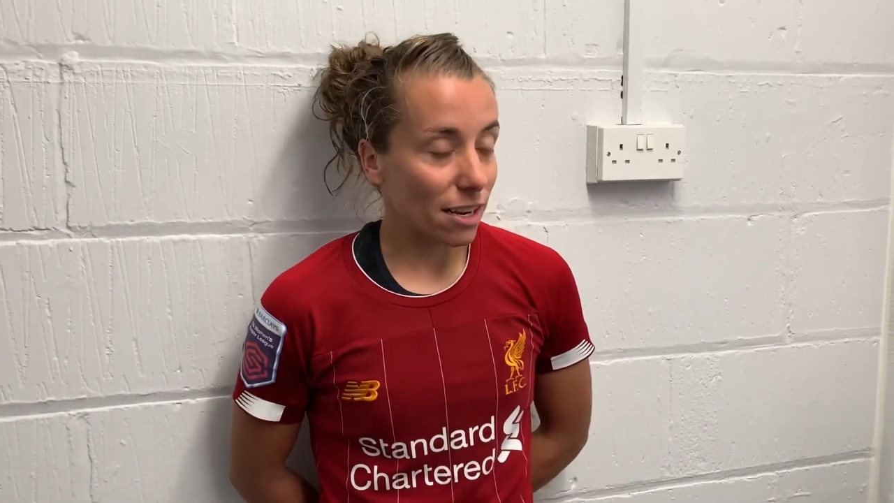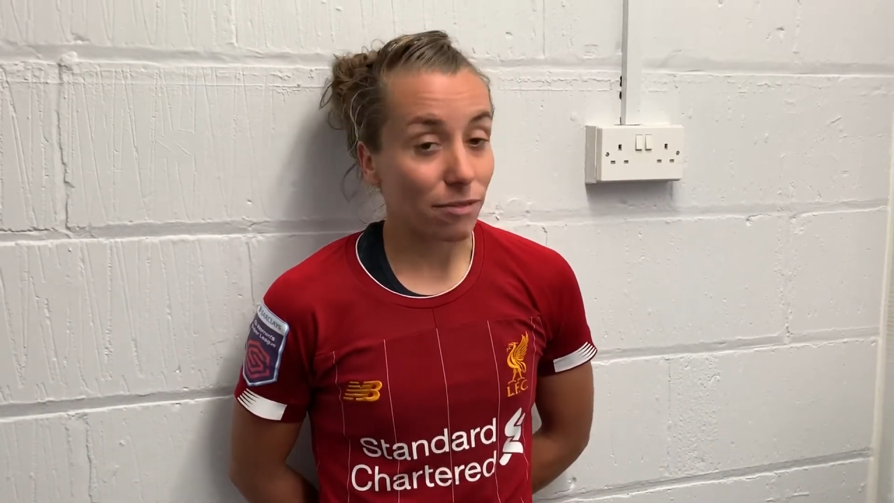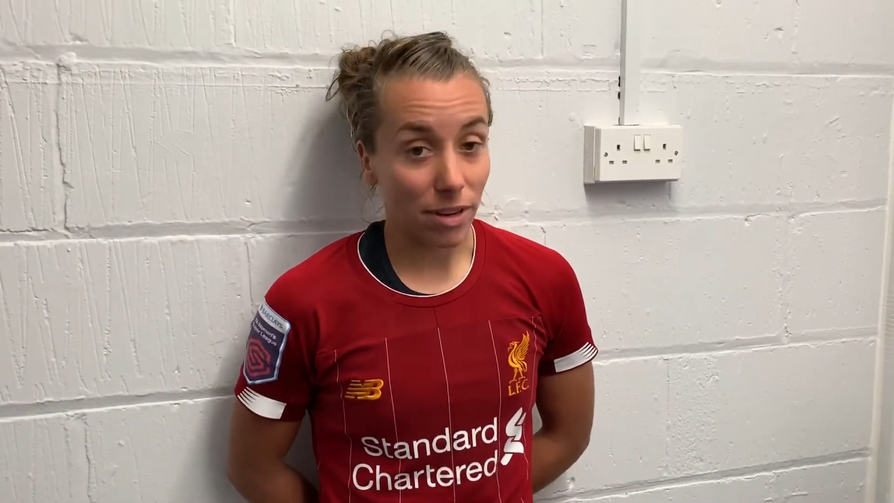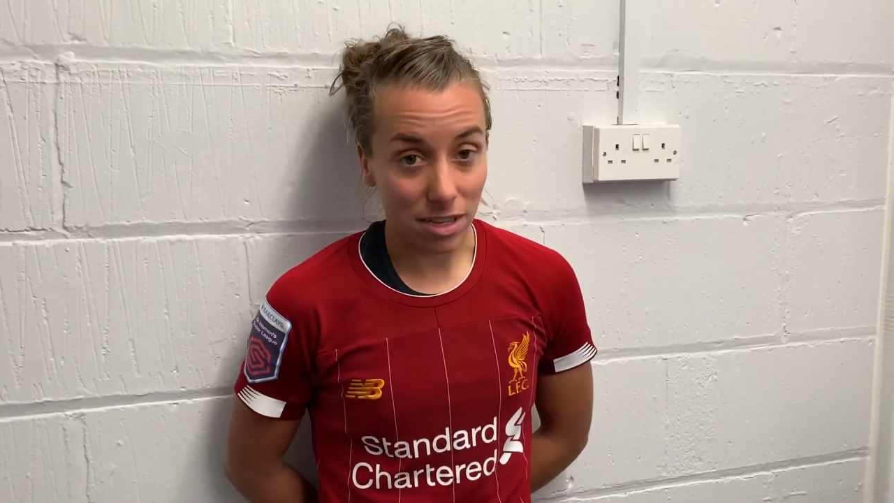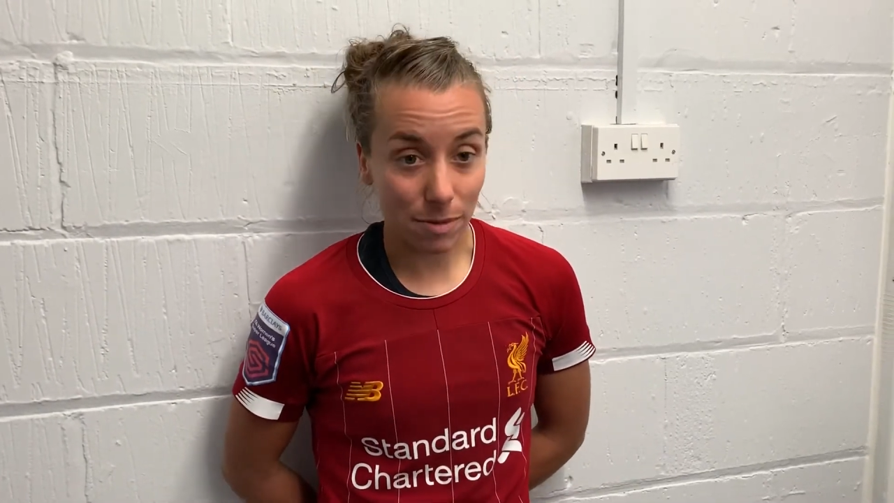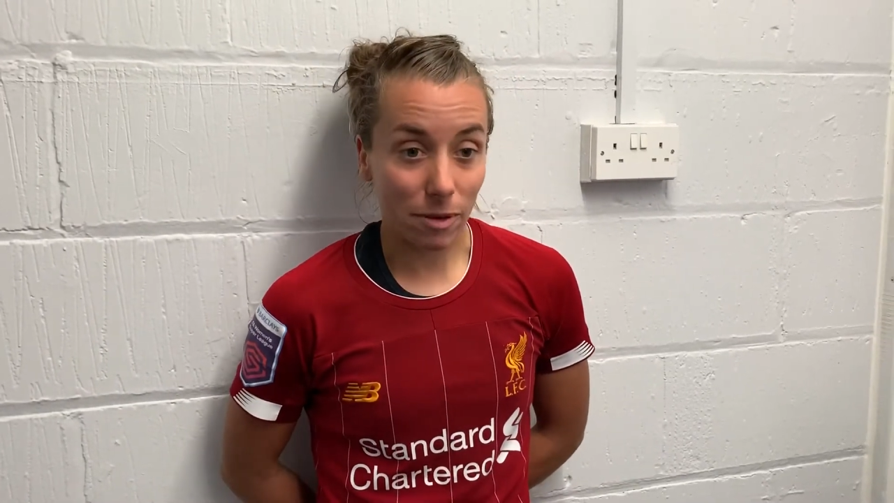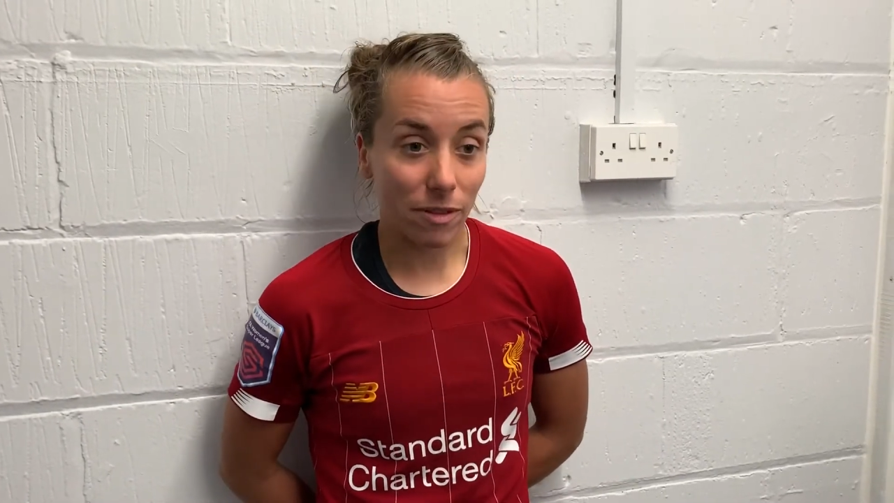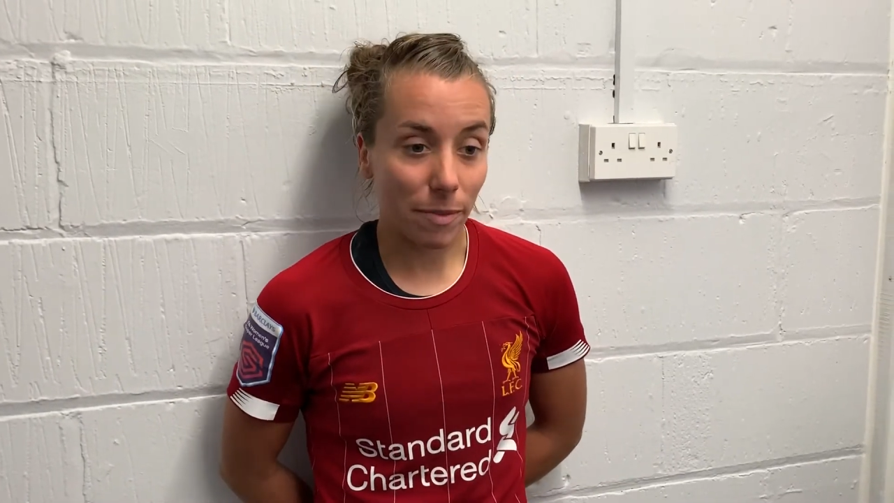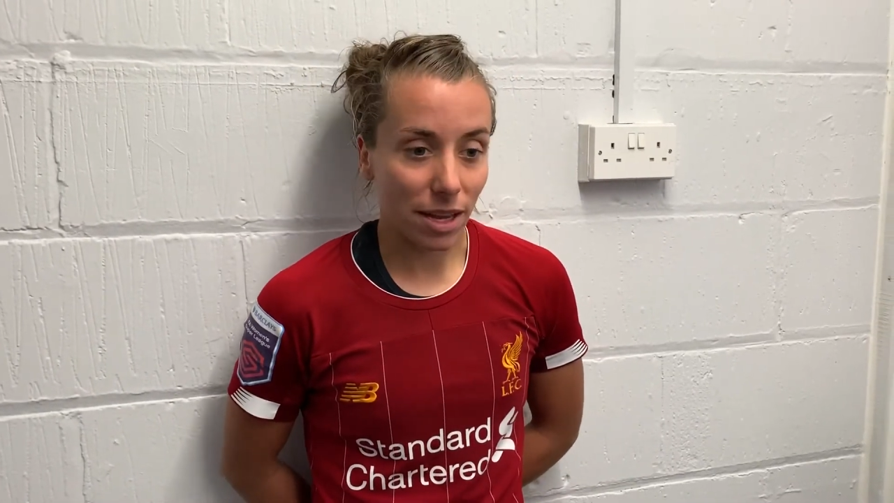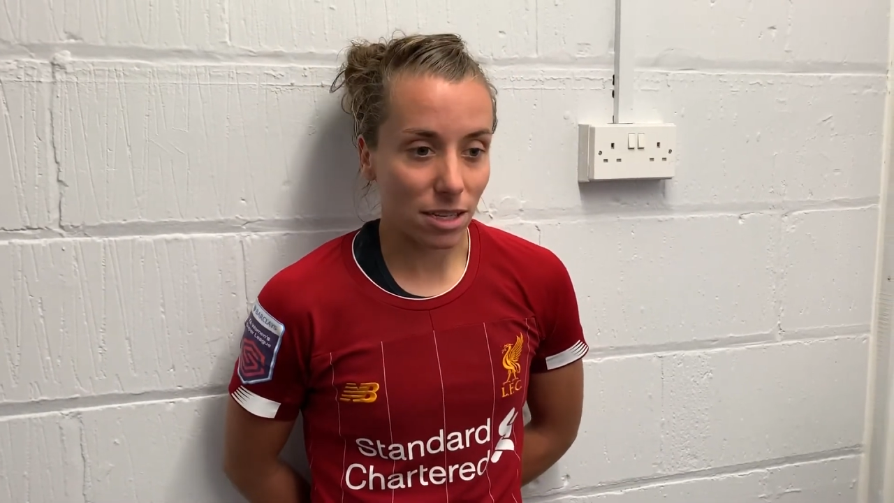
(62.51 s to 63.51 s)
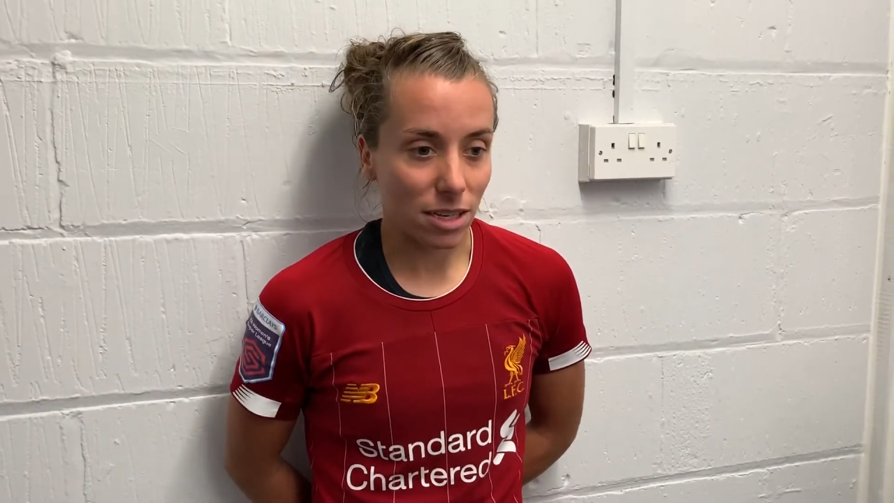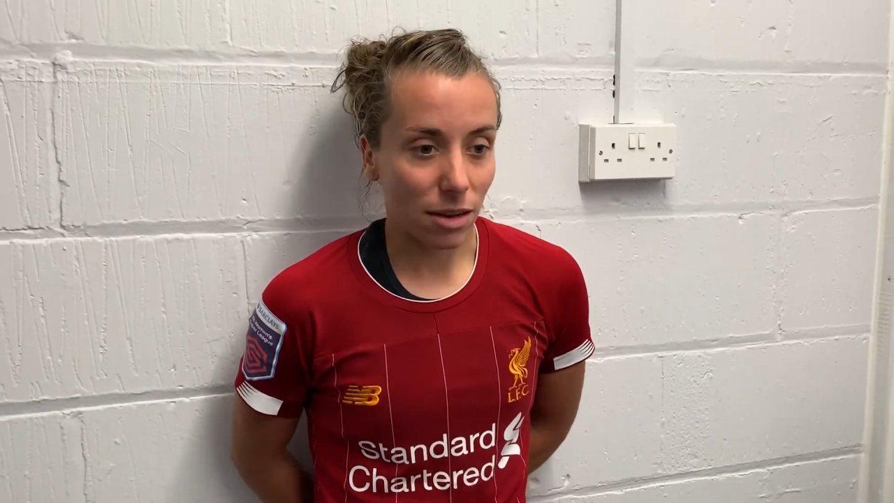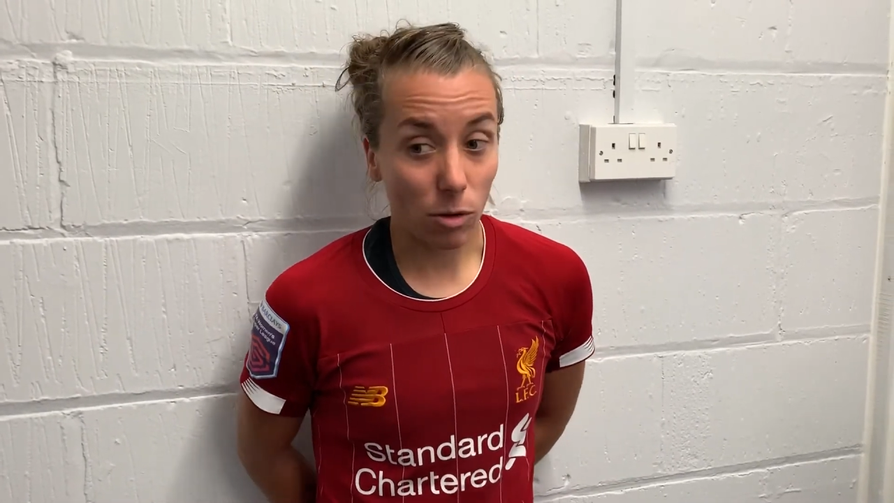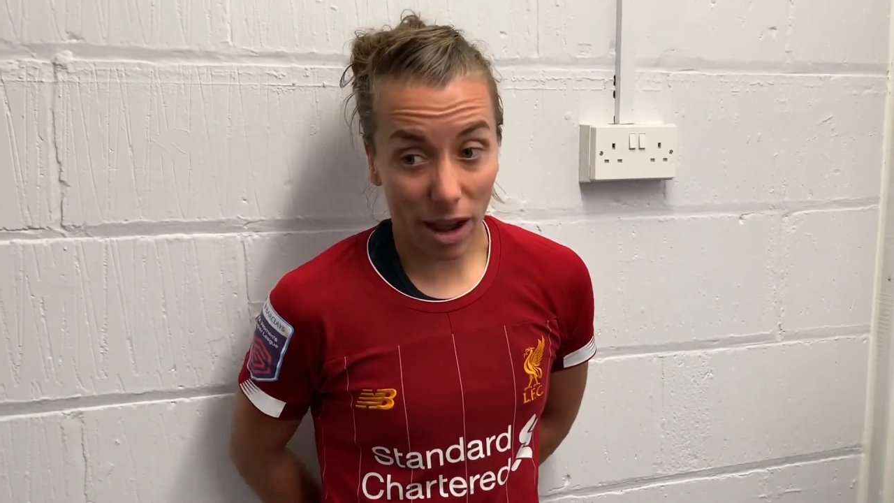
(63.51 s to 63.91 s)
Rins come off the bench and well,